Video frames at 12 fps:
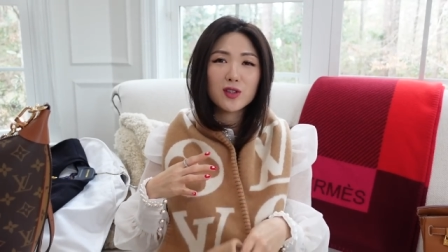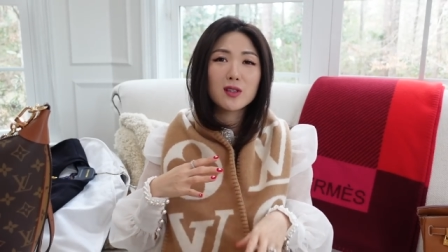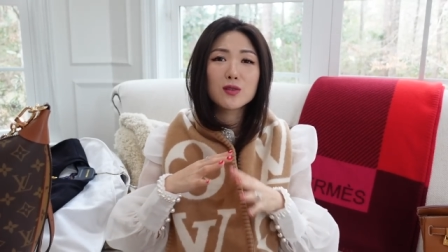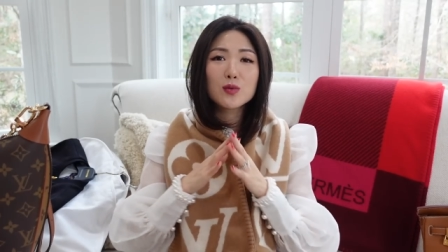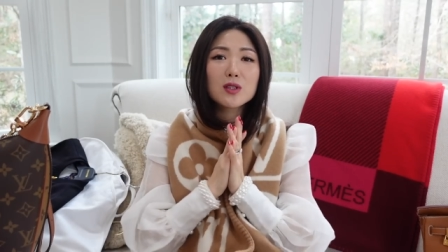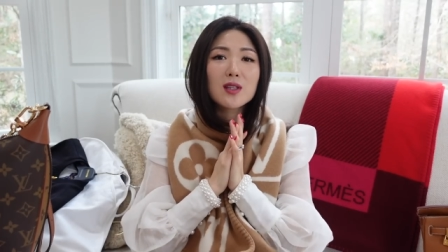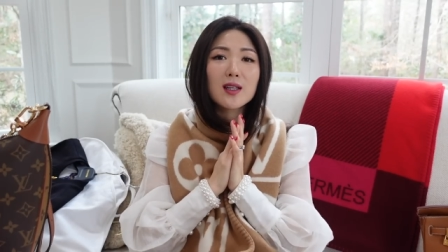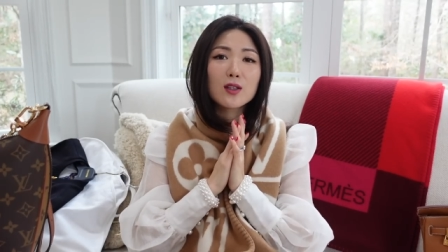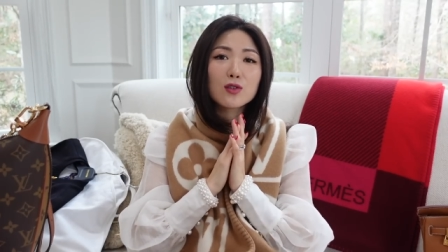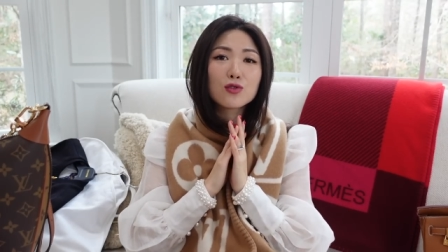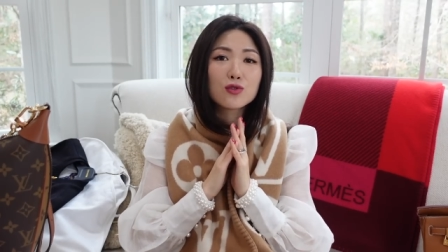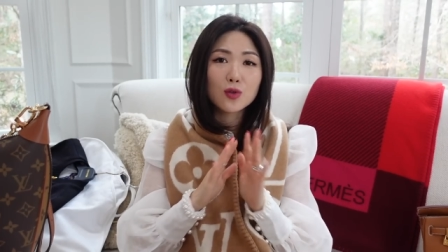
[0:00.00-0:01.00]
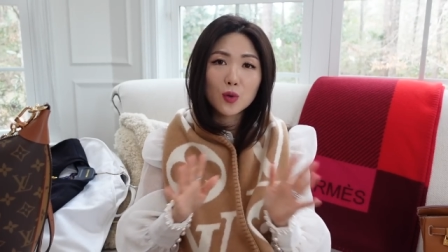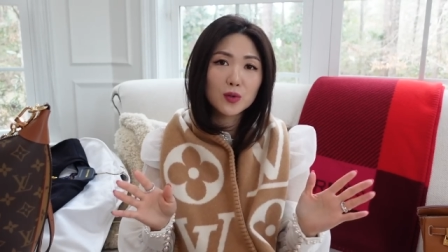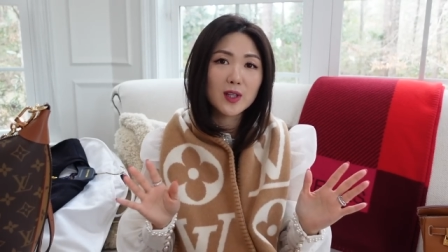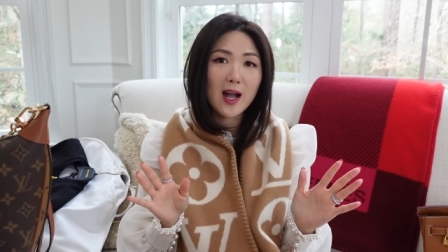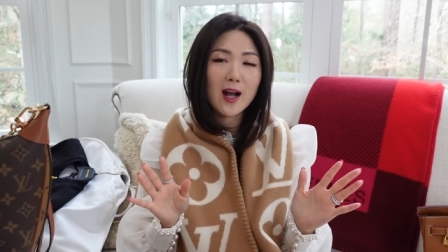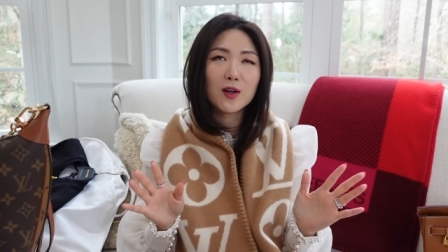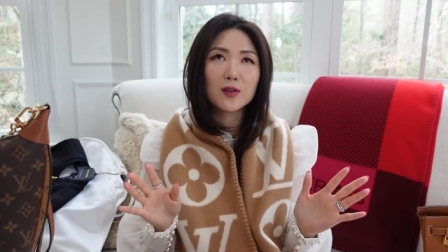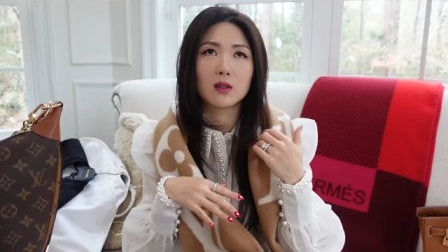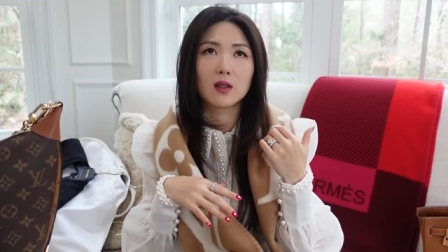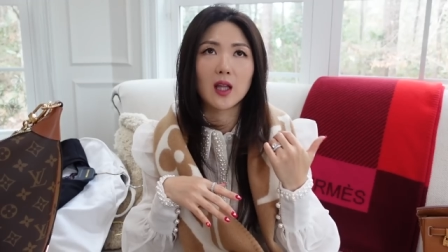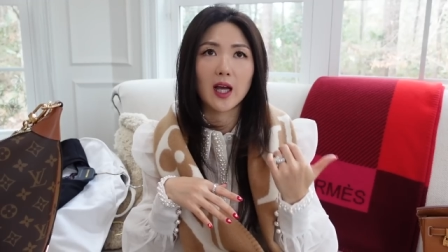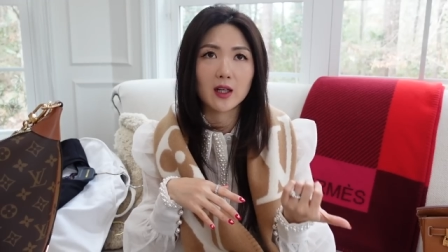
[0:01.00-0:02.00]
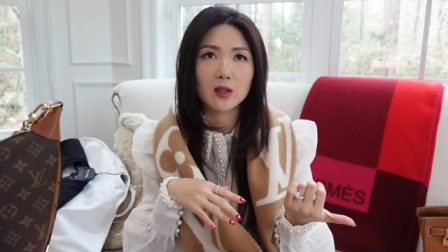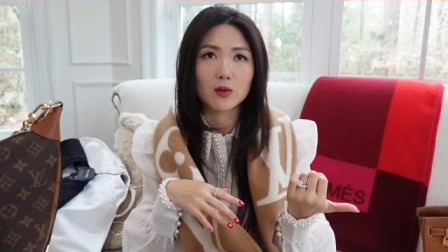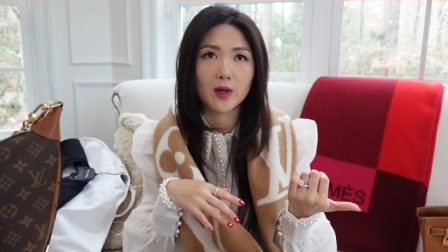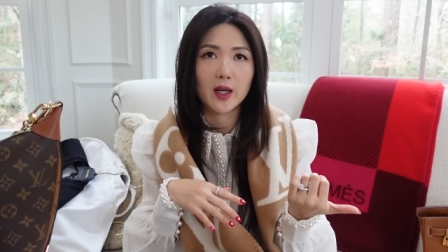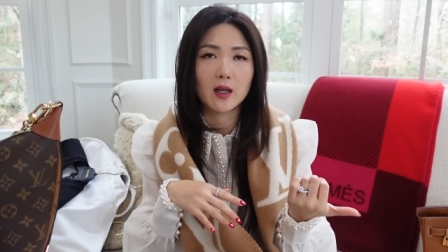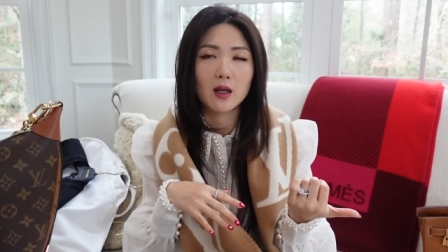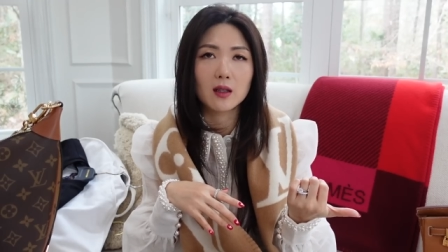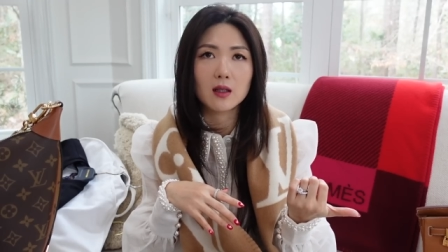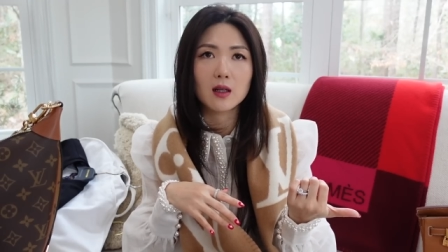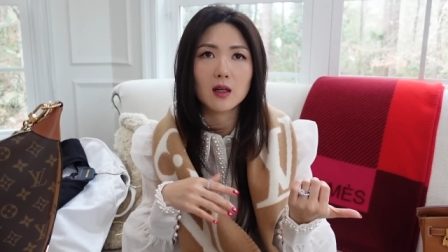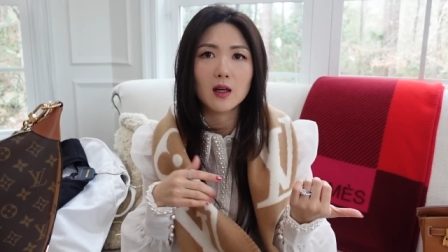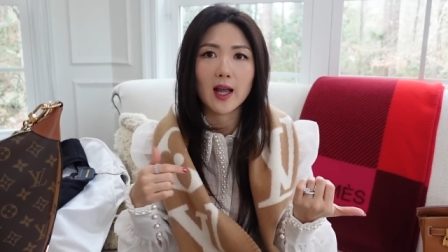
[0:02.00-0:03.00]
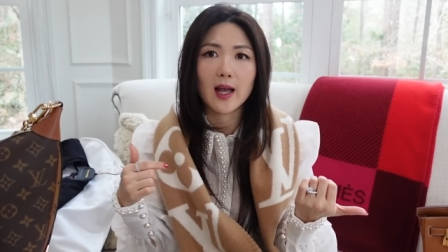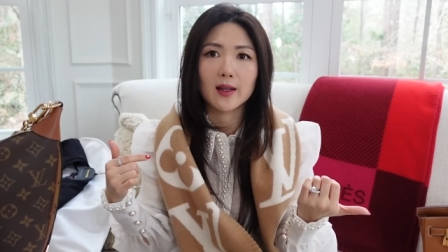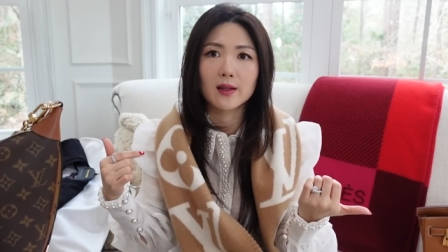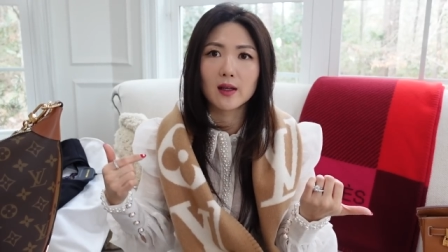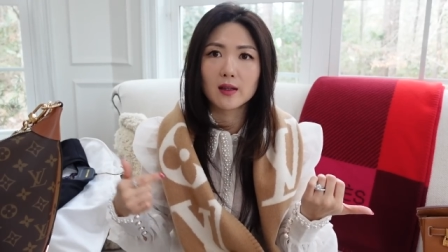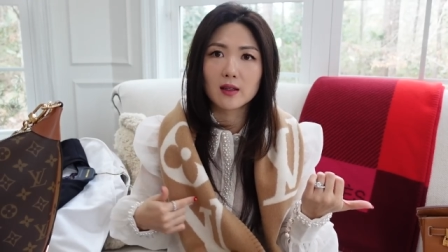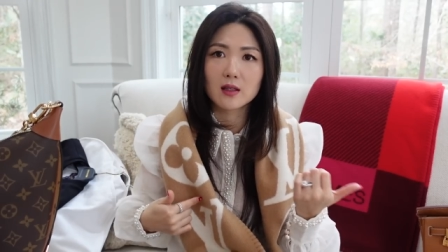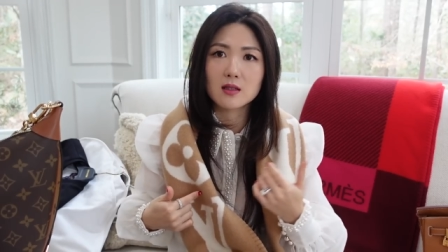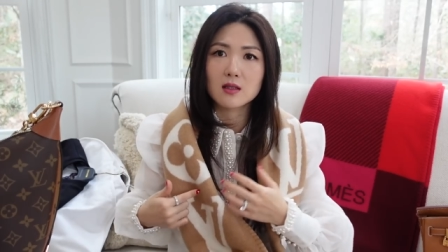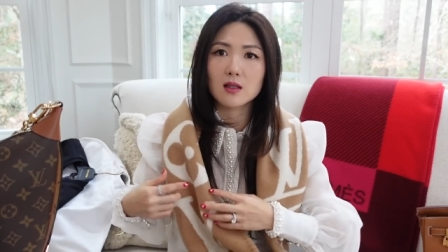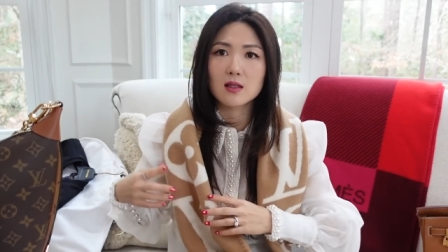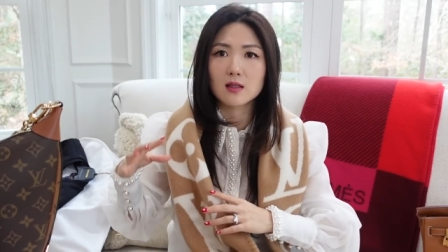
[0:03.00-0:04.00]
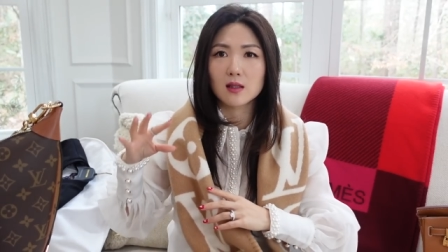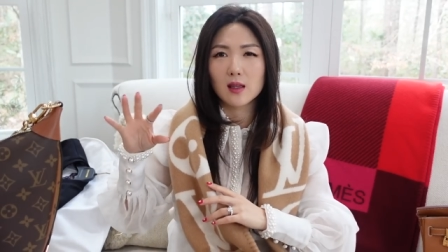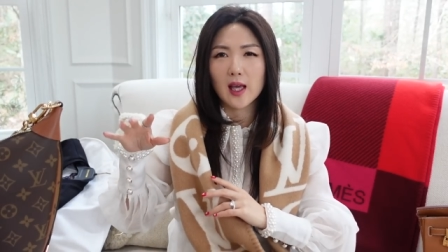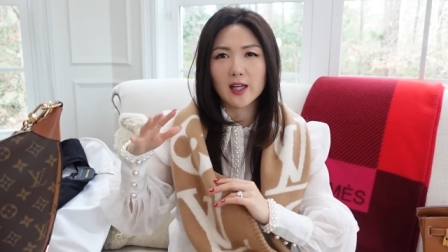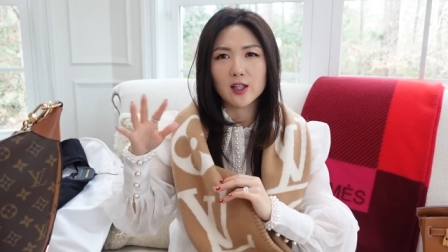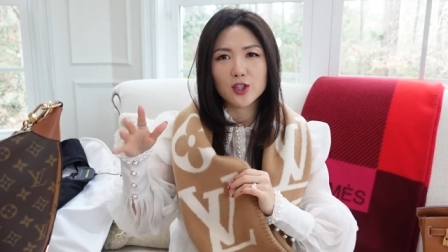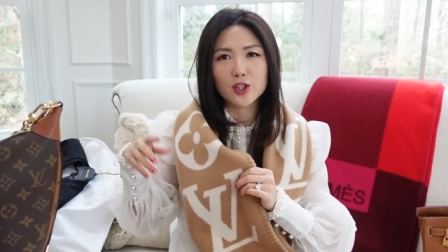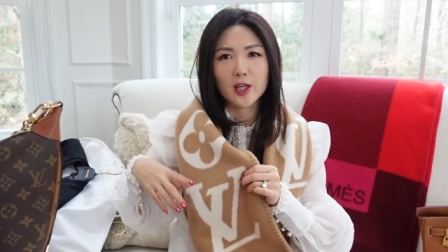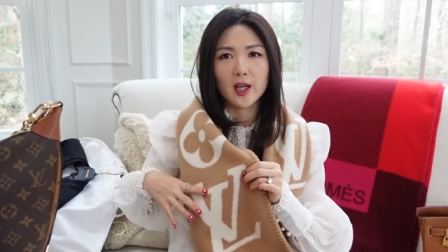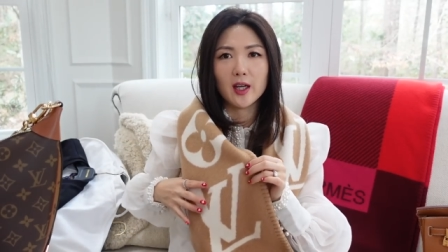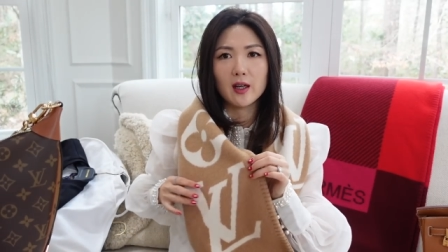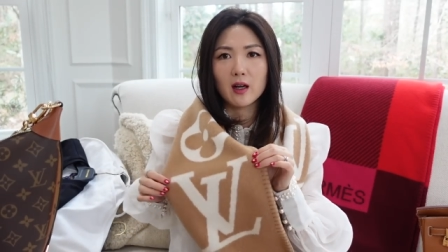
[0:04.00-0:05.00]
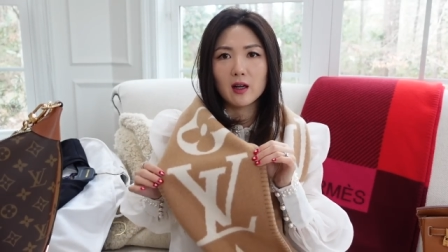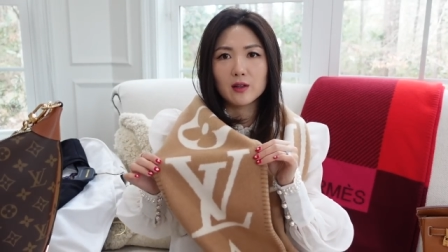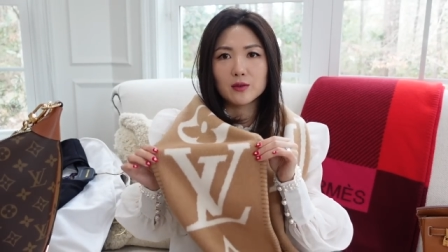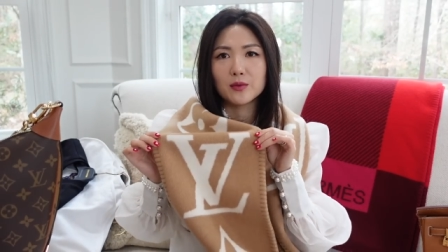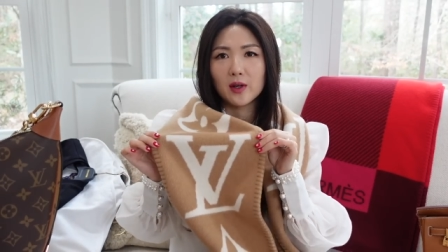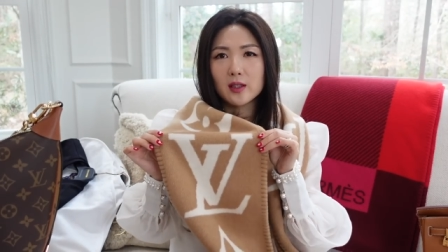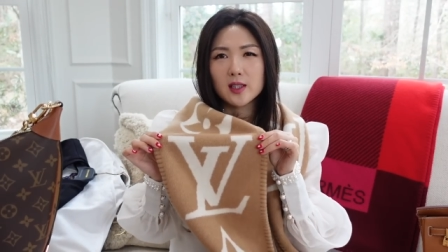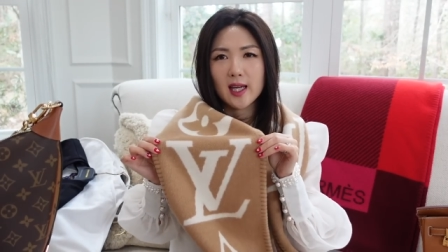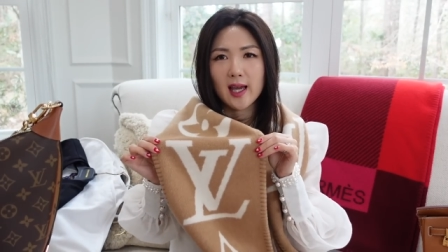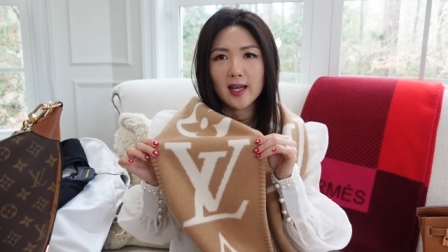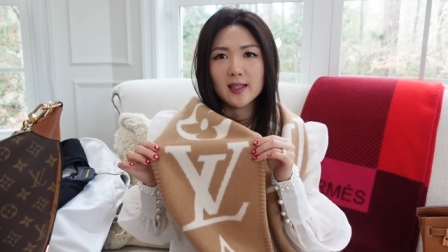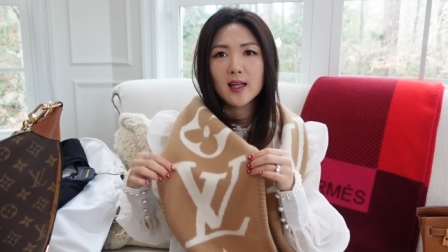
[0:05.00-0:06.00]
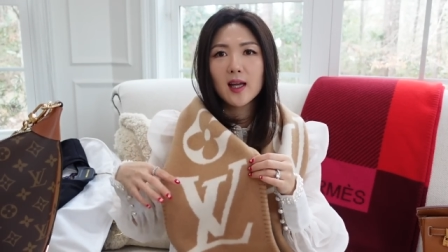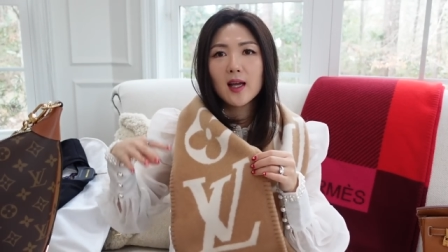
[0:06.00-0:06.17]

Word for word: This was like sold out, lighter gray color, and this is lighter shade of uh, tan.